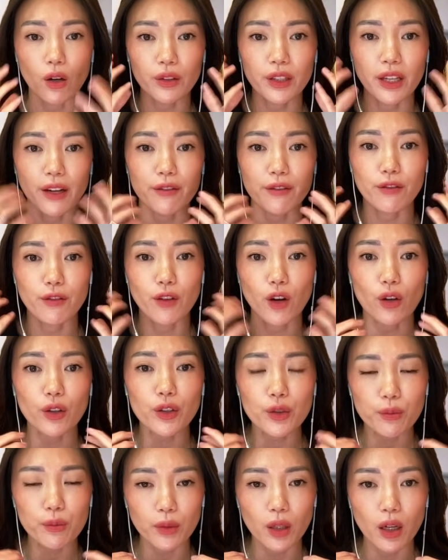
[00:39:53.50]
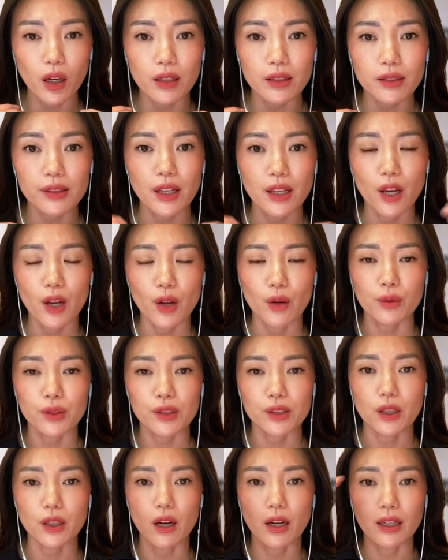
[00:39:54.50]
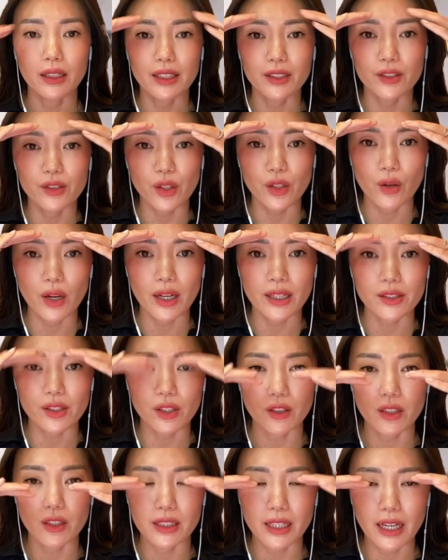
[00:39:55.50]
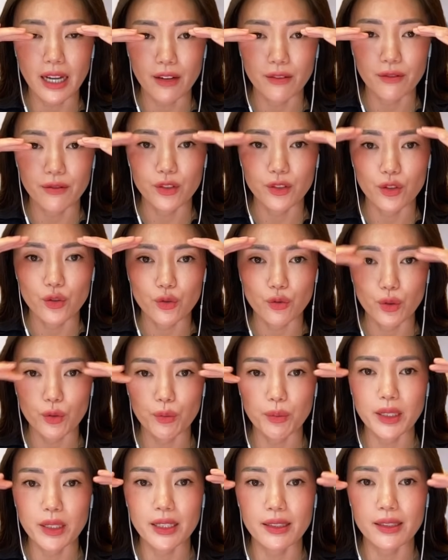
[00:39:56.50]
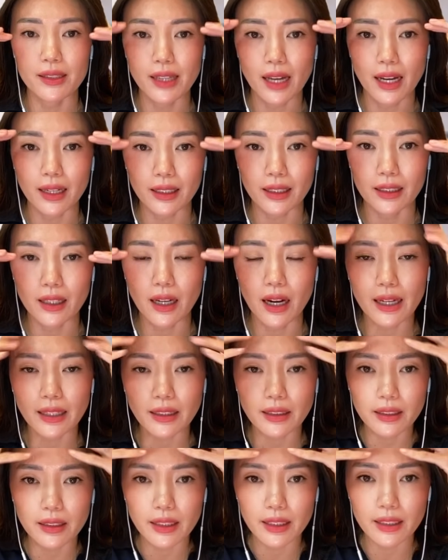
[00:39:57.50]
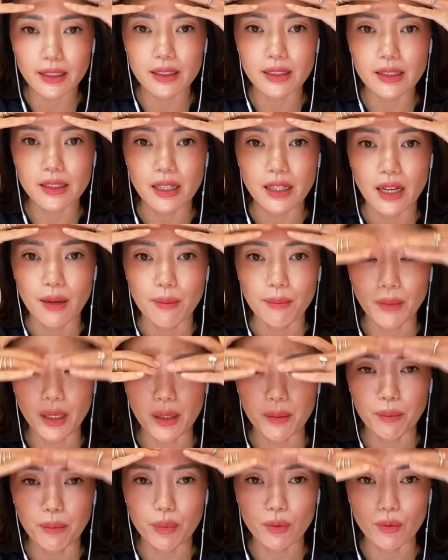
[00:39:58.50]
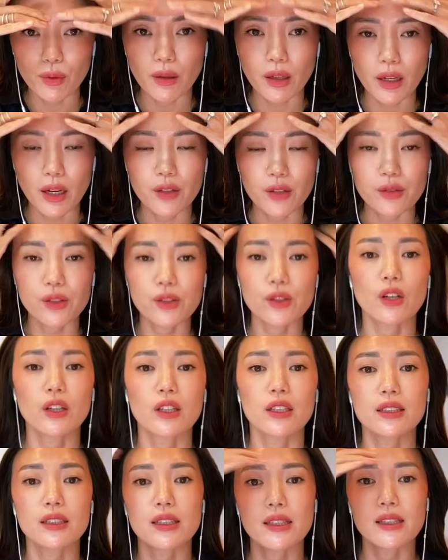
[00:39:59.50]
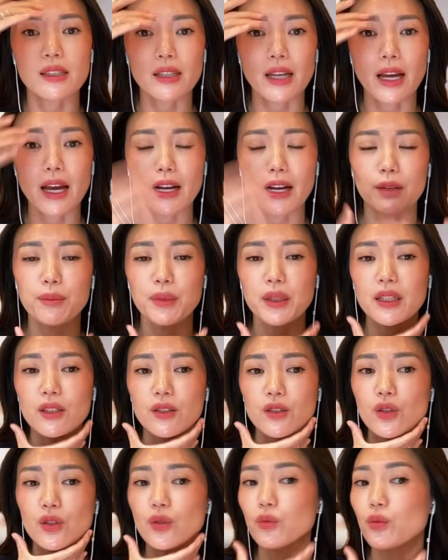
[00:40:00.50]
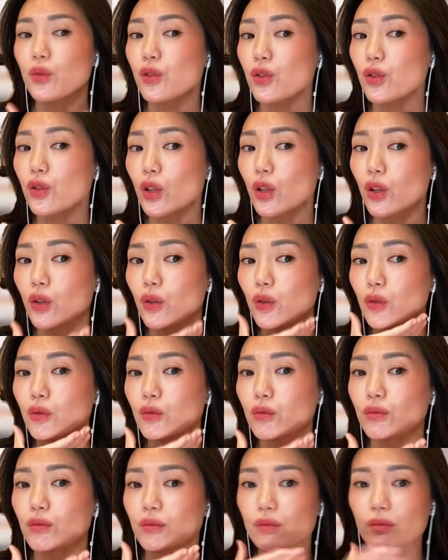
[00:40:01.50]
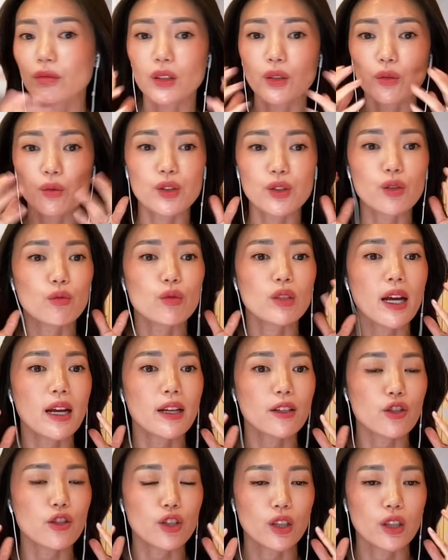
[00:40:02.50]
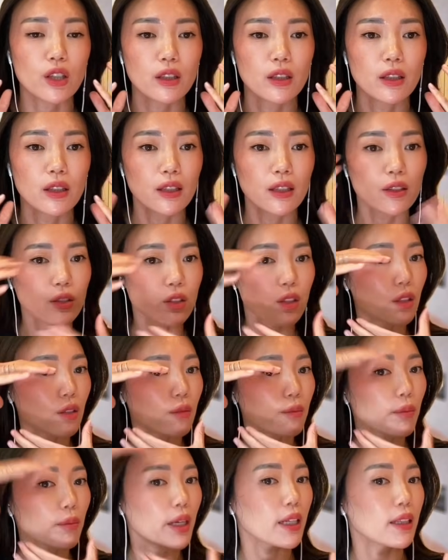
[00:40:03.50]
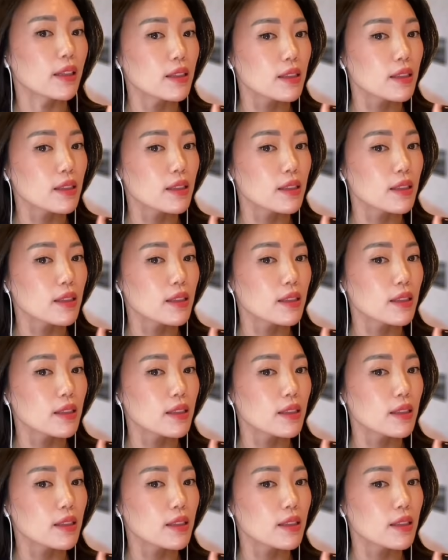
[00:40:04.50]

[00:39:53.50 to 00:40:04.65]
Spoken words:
that volume loss was gone. And so I started to have droopy, sagging eyelids. My brows started to sag because there was no tension to make the